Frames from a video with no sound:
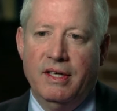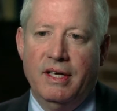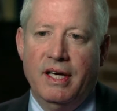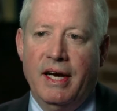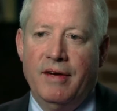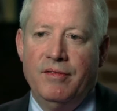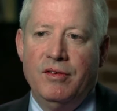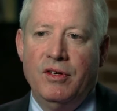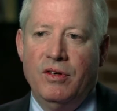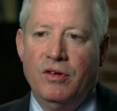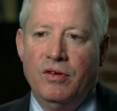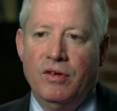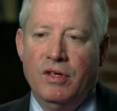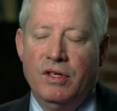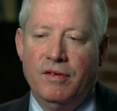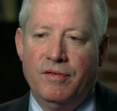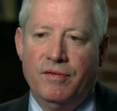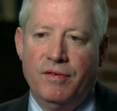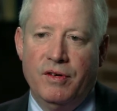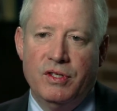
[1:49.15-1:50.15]
After doing
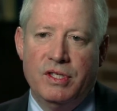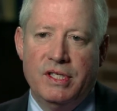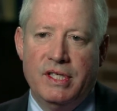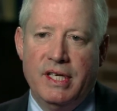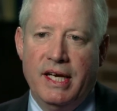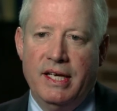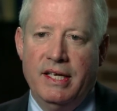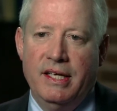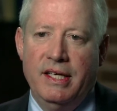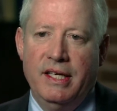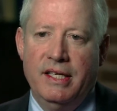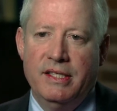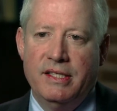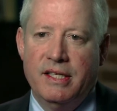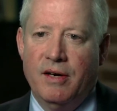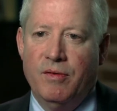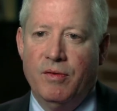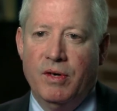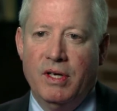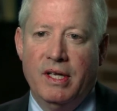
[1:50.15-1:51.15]
the first 10 knees,
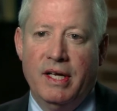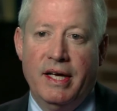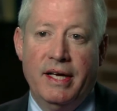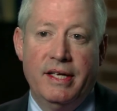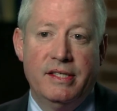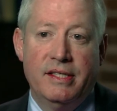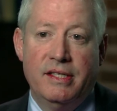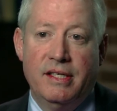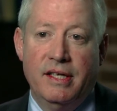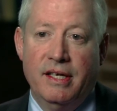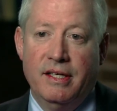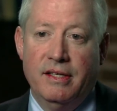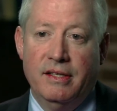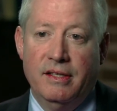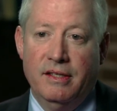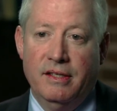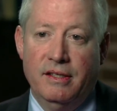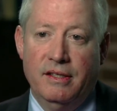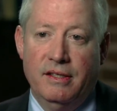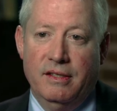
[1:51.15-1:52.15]
I realized that
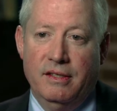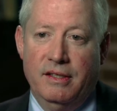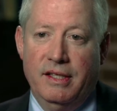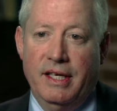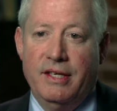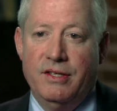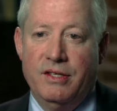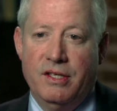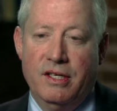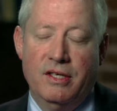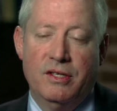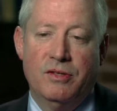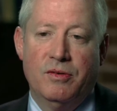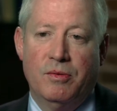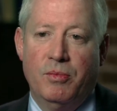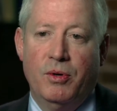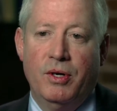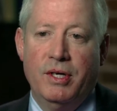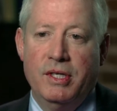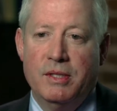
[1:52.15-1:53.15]
the engineers were
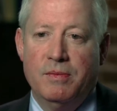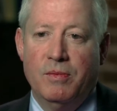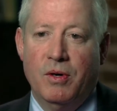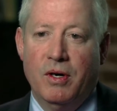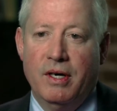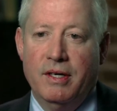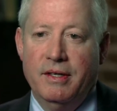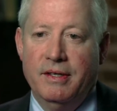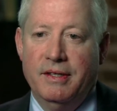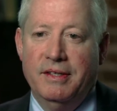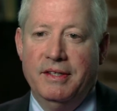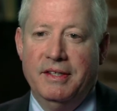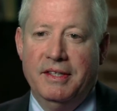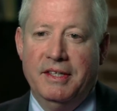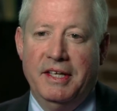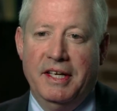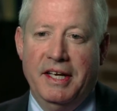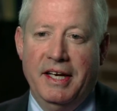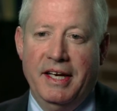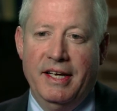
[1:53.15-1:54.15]
pretty smart
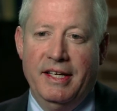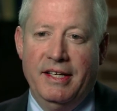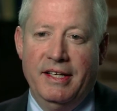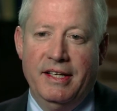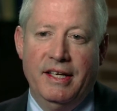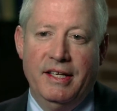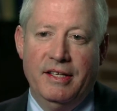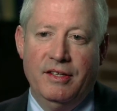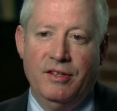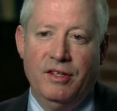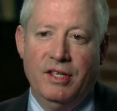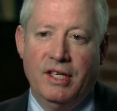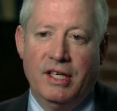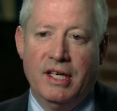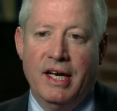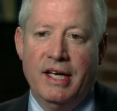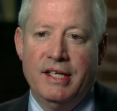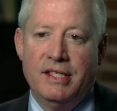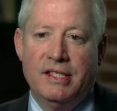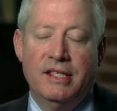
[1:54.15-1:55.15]
and that the
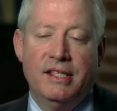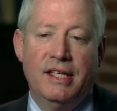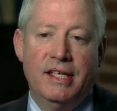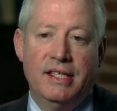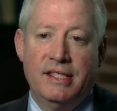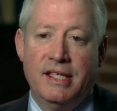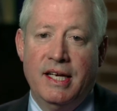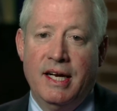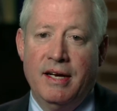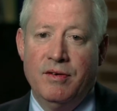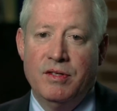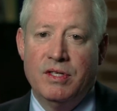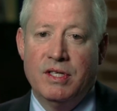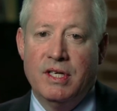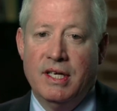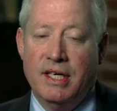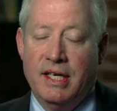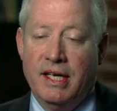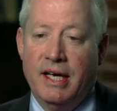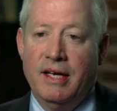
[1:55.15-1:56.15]
cuts that they said I was
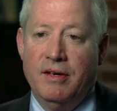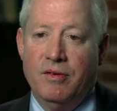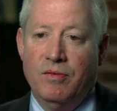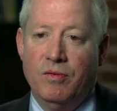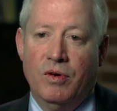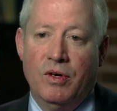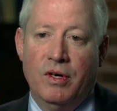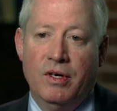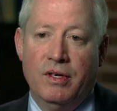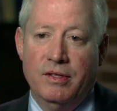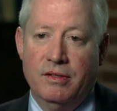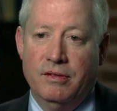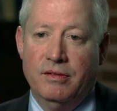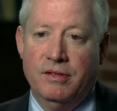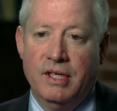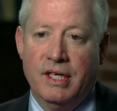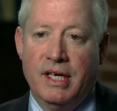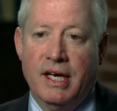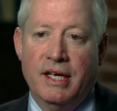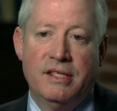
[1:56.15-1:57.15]
going to get were
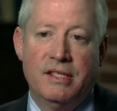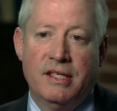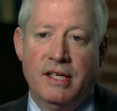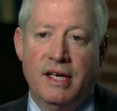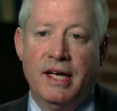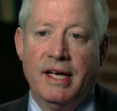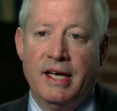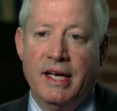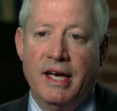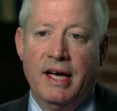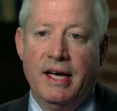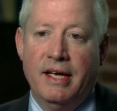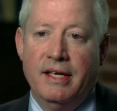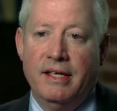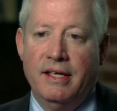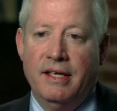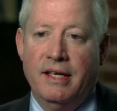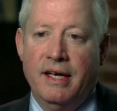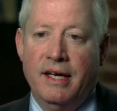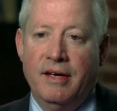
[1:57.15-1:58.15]
the cuts that I got,
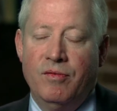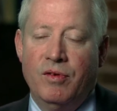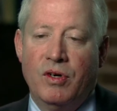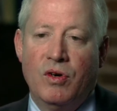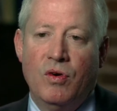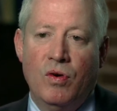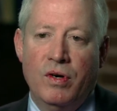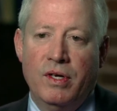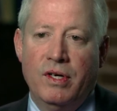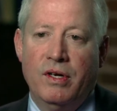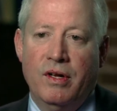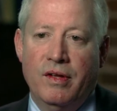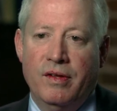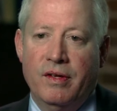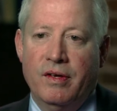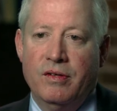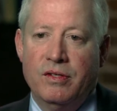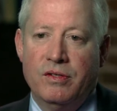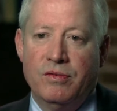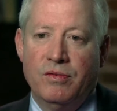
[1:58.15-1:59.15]
and I recorded all
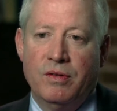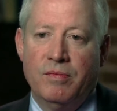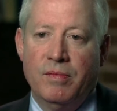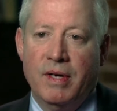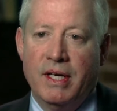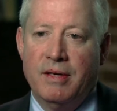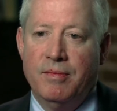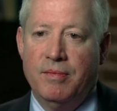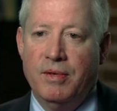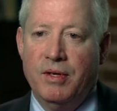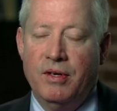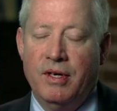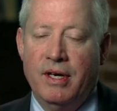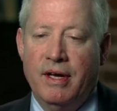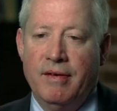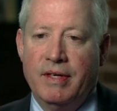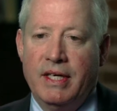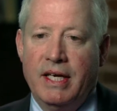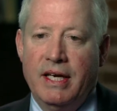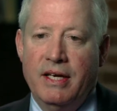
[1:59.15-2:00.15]
those with my computer
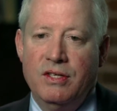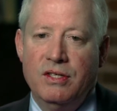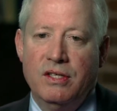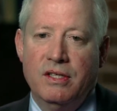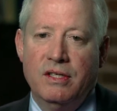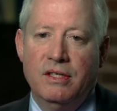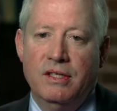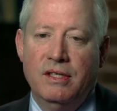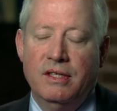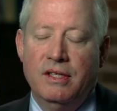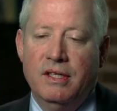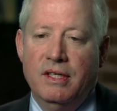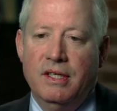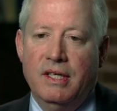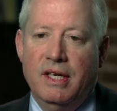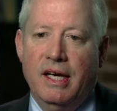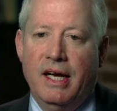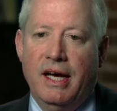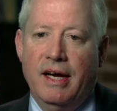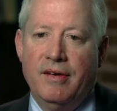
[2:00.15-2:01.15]
navigation.
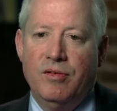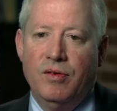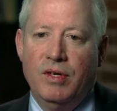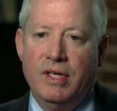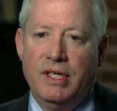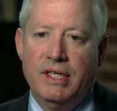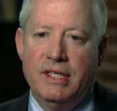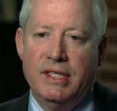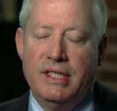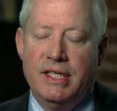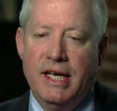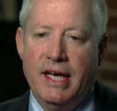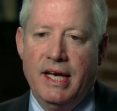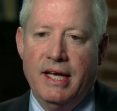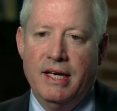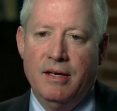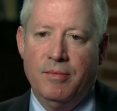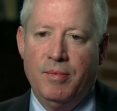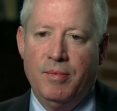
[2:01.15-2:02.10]
After we did 10, a